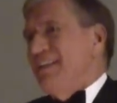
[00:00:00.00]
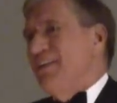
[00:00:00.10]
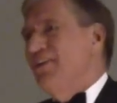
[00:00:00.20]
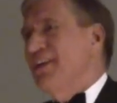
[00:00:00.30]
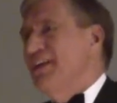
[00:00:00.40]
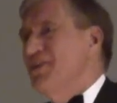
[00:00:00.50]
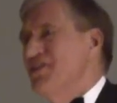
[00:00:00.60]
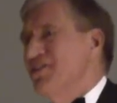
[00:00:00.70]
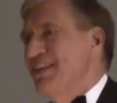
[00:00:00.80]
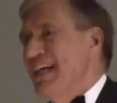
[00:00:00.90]
The early
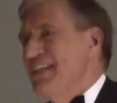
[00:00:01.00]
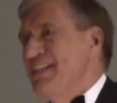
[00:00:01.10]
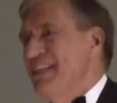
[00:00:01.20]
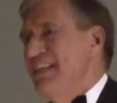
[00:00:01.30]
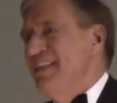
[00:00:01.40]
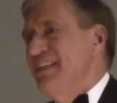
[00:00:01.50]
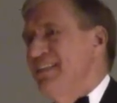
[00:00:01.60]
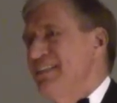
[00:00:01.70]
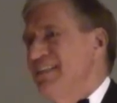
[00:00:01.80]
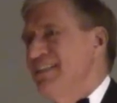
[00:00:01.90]
years of the
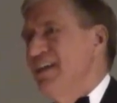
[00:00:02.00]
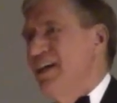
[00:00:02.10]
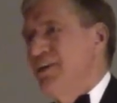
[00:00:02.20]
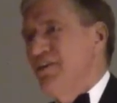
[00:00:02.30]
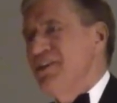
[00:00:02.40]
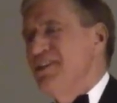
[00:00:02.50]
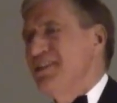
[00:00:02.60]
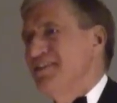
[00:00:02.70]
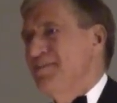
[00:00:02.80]
1900s